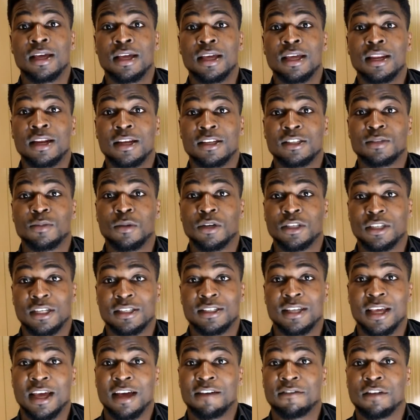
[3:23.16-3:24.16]
in as much
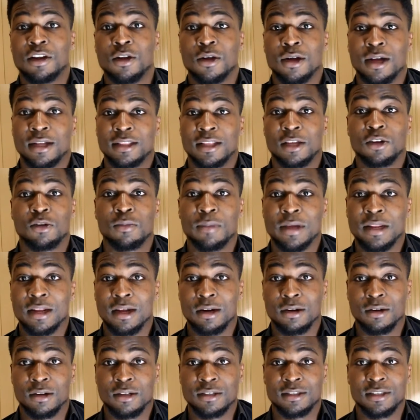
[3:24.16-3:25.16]
as they have a longer telomere
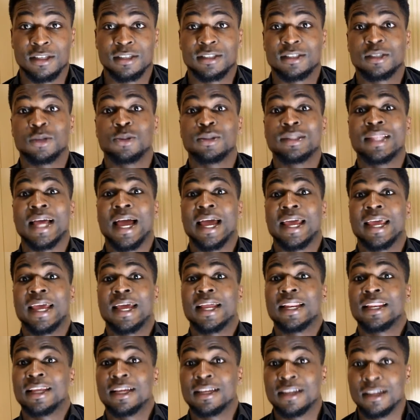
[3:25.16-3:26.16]
than us, they still die
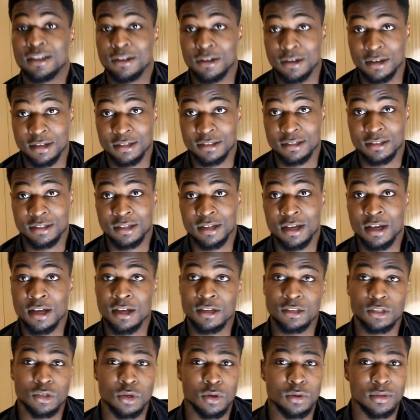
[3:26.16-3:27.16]
earlier than us.
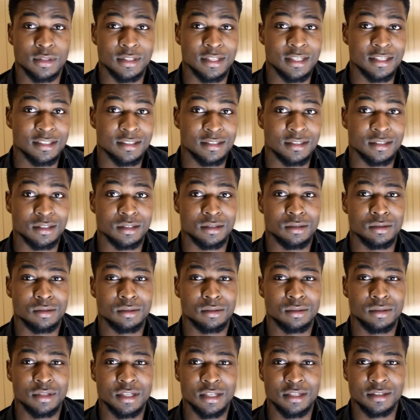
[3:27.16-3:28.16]
So these
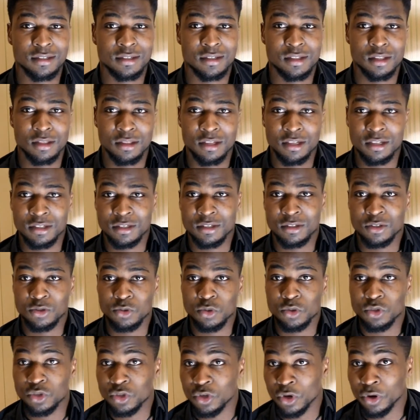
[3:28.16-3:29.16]

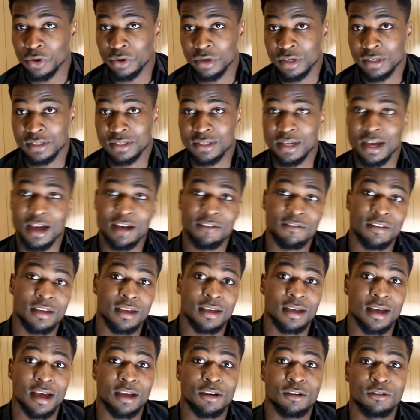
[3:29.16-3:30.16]
two theories have a
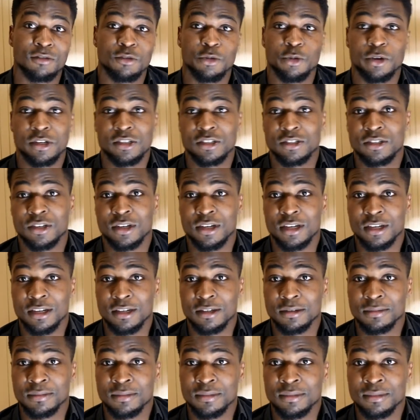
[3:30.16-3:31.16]
kind of
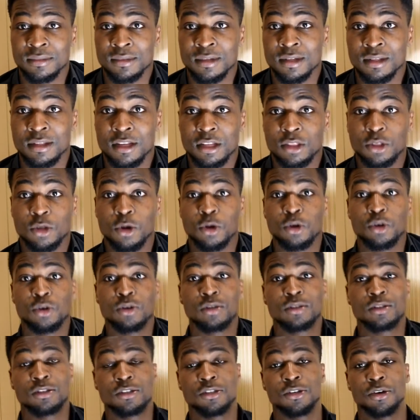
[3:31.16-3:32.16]
questioning. The
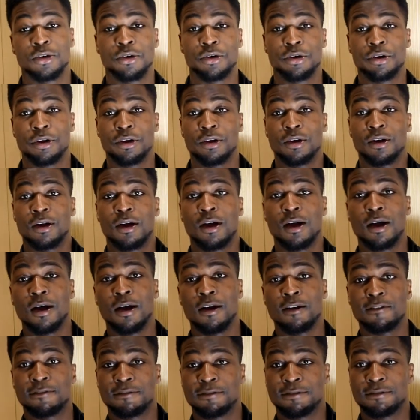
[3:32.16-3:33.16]
third theory
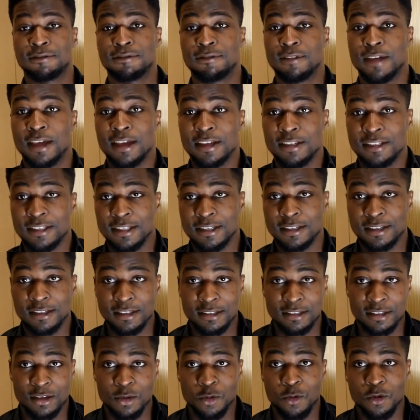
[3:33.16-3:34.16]
of aging
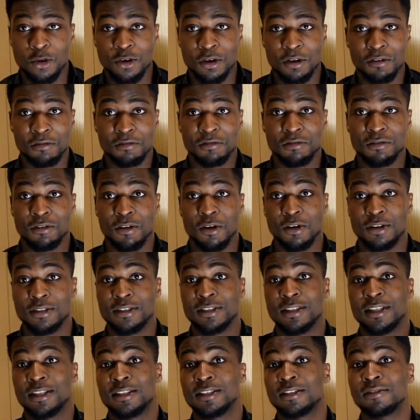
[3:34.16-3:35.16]
is the one of
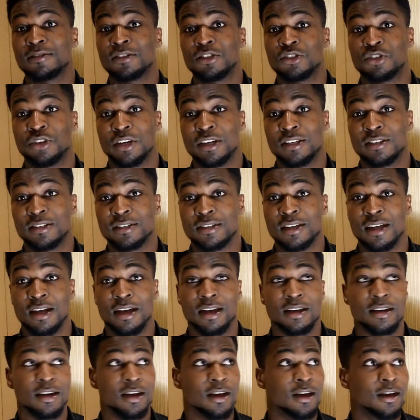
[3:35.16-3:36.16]
oxidative stress
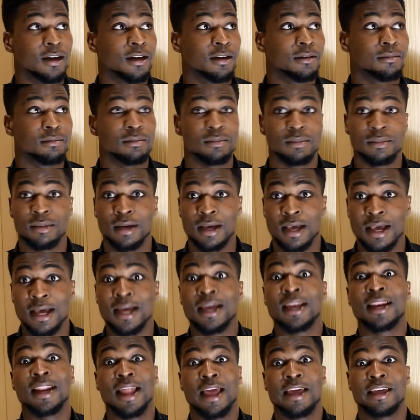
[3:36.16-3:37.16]
and
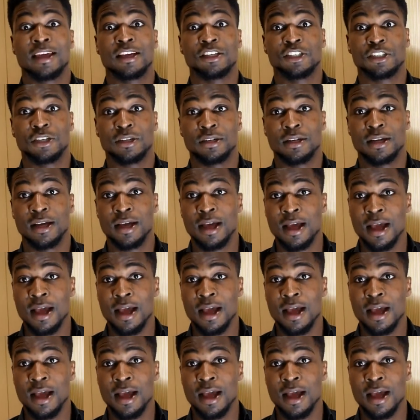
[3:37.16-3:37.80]
glycation.